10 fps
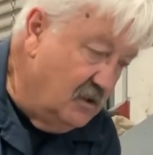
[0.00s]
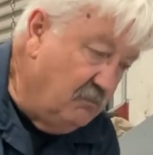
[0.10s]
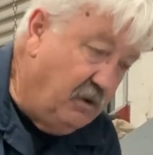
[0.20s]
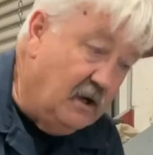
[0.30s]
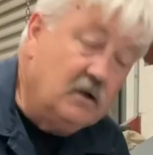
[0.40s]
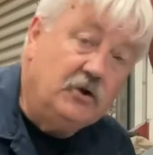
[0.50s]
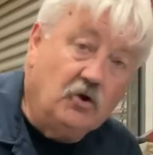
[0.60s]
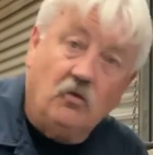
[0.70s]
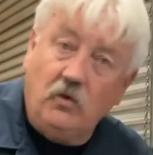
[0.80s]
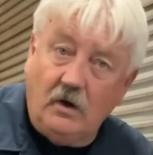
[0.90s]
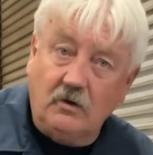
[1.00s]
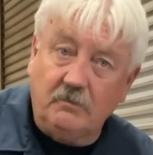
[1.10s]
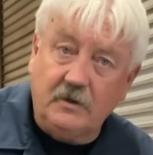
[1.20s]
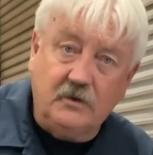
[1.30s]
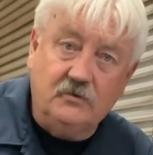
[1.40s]
But you're welcome
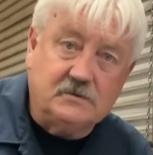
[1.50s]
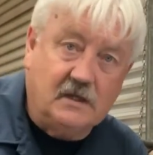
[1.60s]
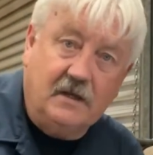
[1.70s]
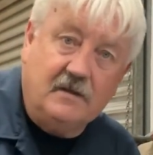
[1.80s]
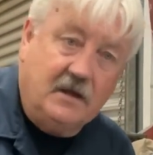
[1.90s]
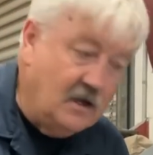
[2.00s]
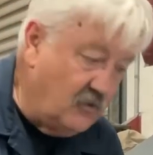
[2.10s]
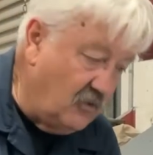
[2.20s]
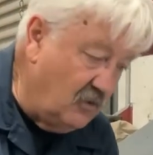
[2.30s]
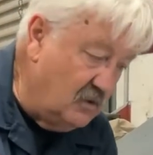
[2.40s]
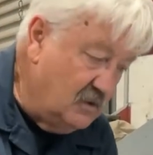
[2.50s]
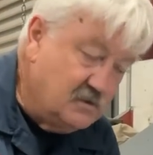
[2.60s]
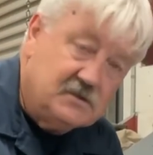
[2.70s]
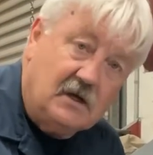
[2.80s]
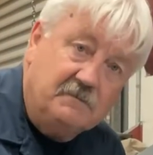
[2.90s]
to use any of the other
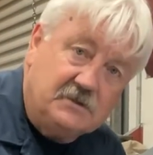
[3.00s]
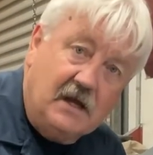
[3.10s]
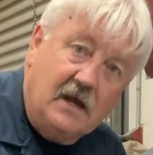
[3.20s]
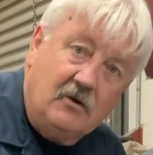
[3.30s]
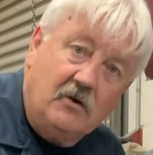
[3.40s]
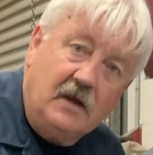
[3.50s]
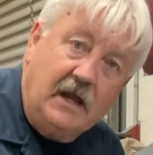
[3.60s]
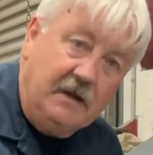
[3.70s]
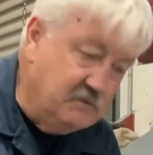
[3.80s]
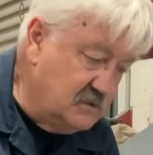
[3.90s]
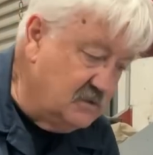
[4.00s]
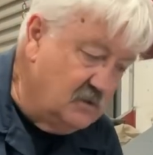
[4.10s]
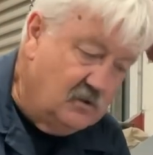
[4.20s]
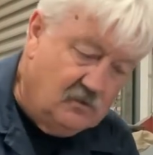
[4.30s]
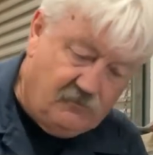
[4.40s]
substandard names
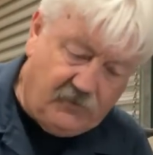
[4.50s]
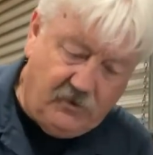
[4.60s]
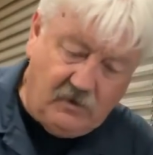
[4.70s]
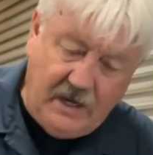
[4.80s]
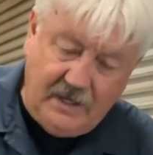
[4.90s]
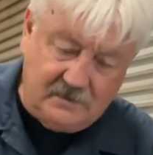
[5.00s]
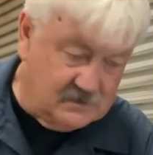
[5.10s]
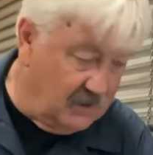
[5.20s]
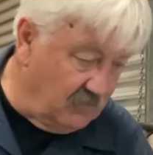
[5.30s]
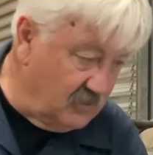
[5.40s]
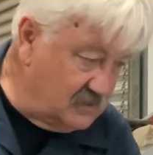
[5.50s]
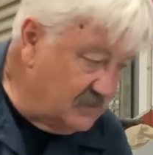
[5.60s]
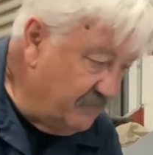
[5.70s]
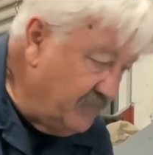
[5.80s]
for your hand seamers.